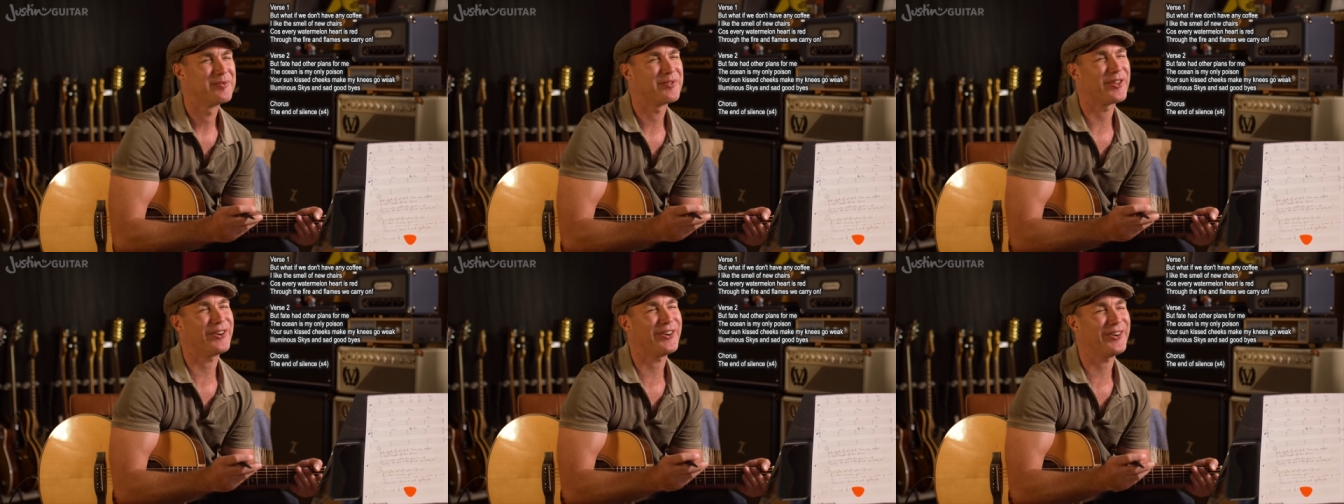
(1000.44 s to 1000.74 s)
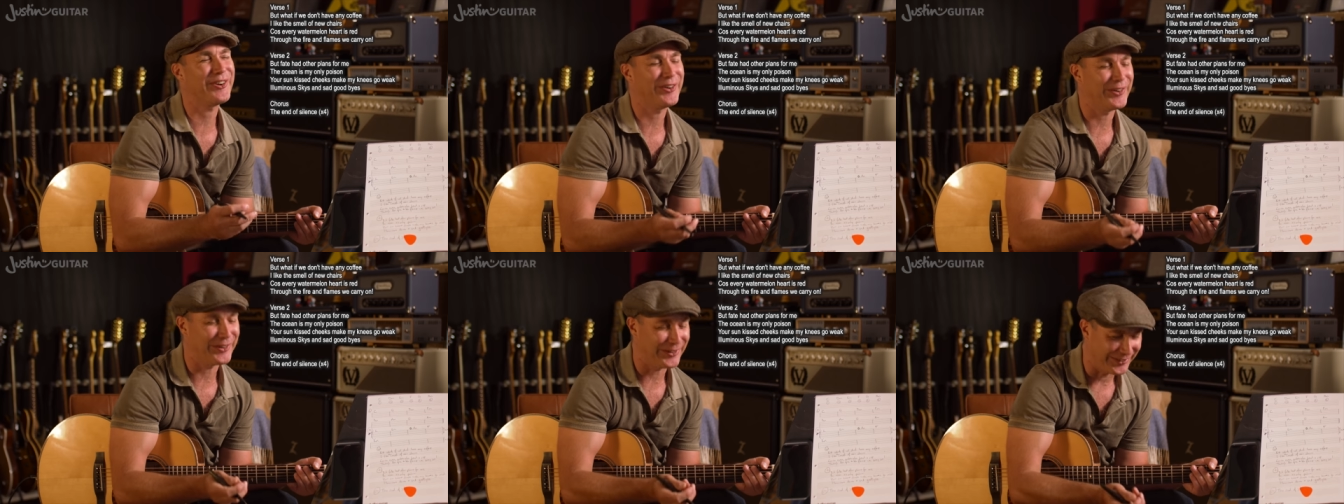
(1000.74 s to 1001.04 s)

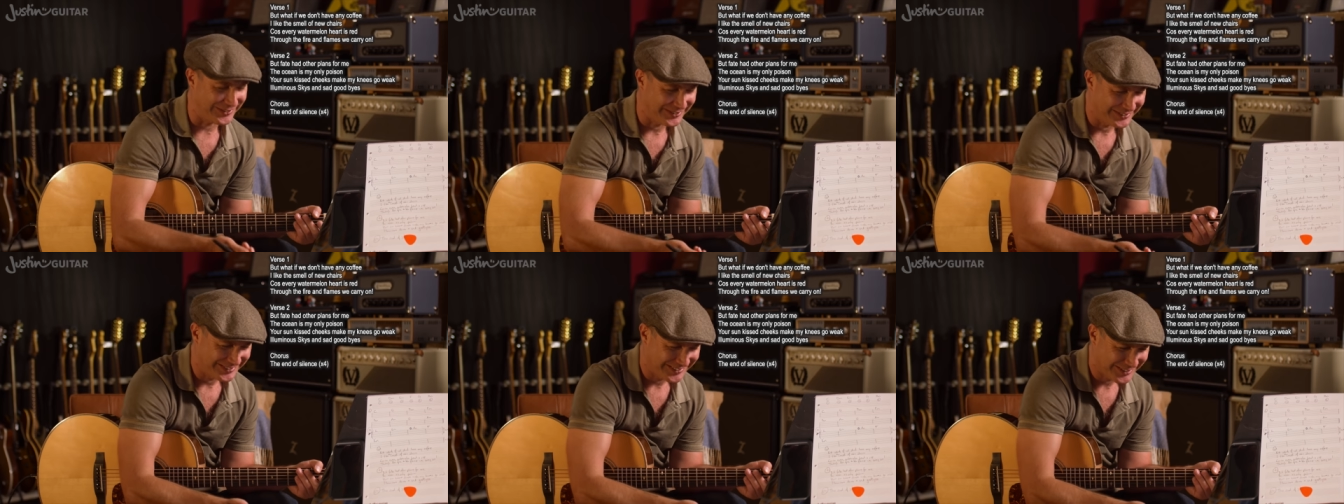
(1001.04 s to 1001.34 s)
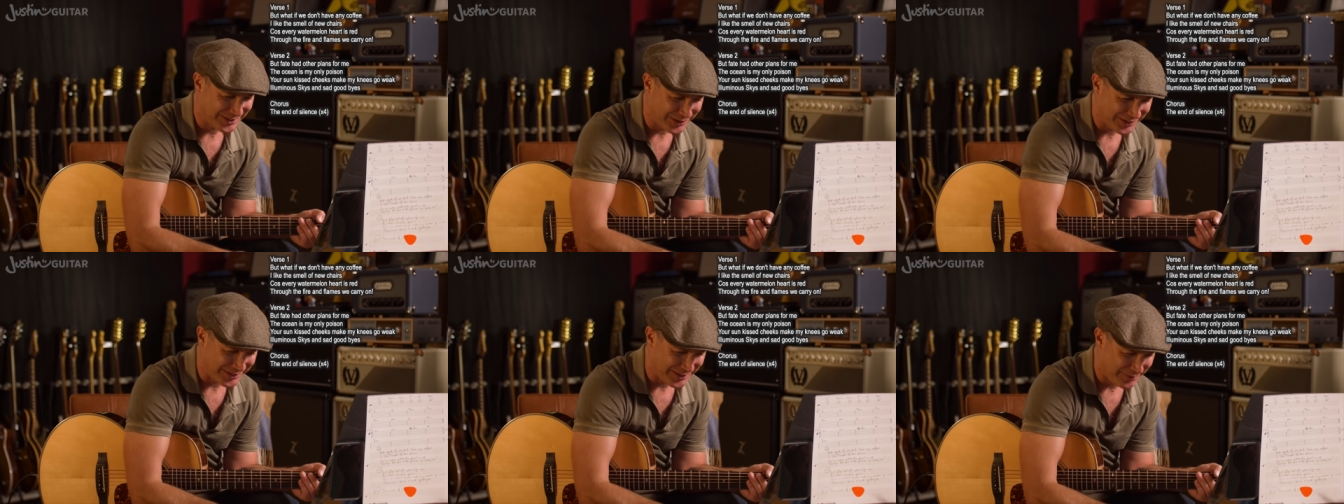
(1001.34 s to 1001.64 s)
Oh,
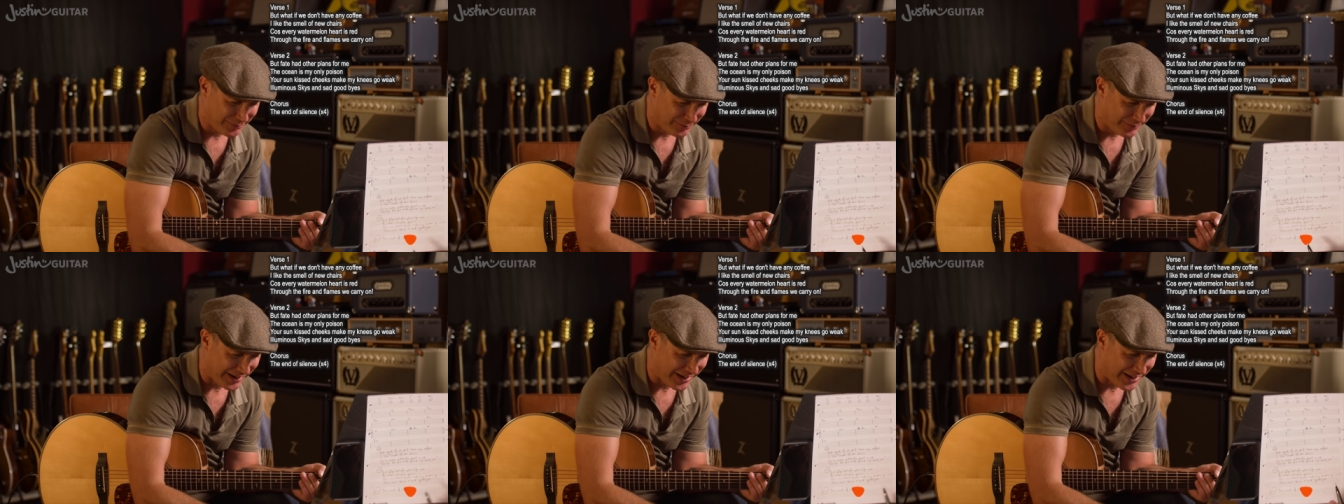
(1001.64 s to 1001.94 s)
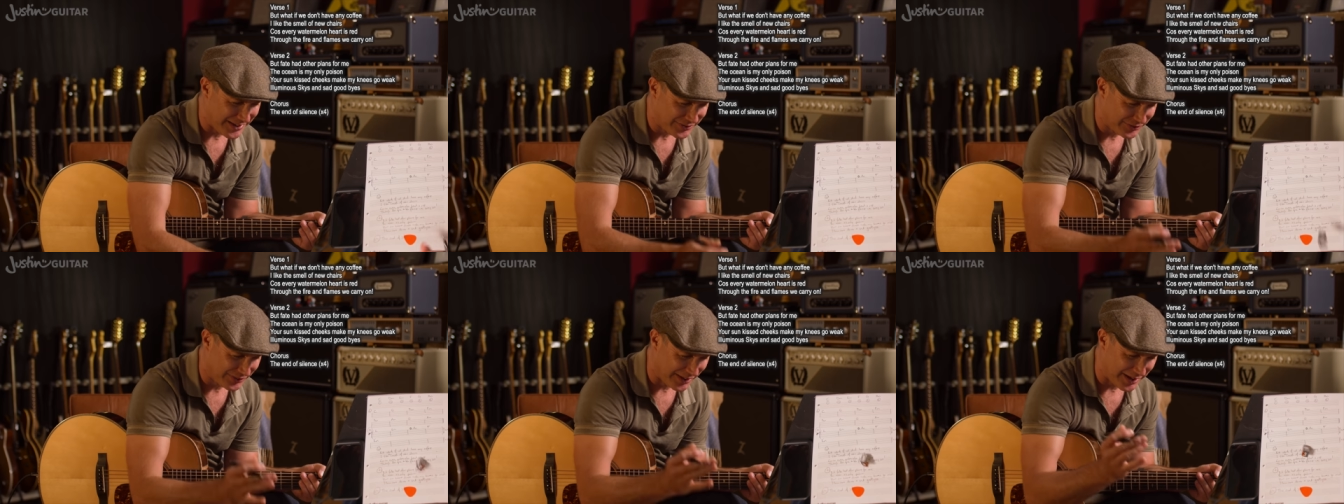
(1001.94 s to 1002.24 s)
couldn't have
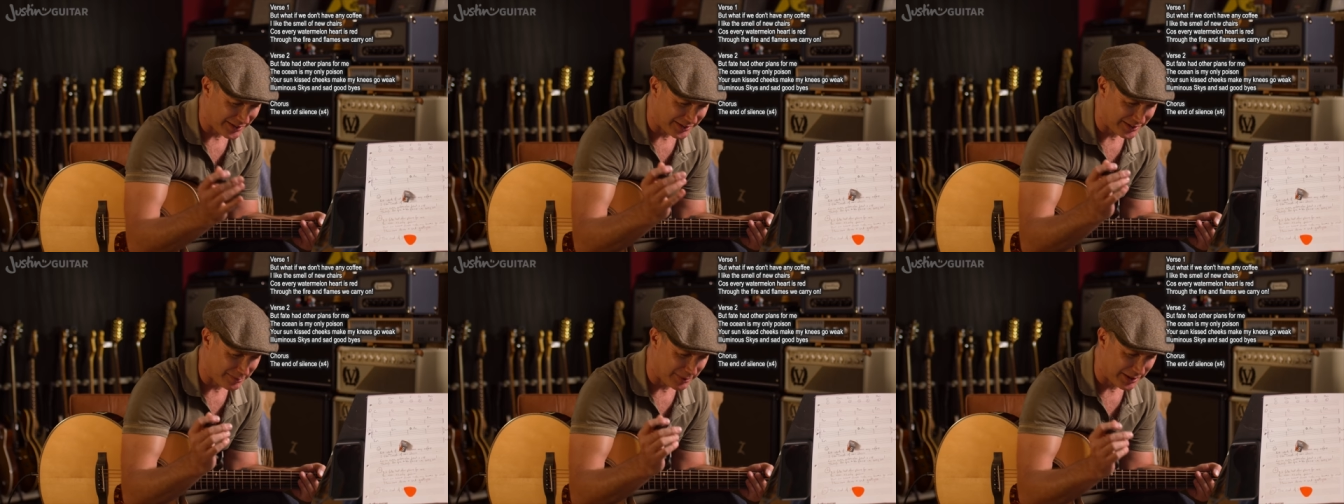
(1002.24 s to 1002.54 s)
asked that to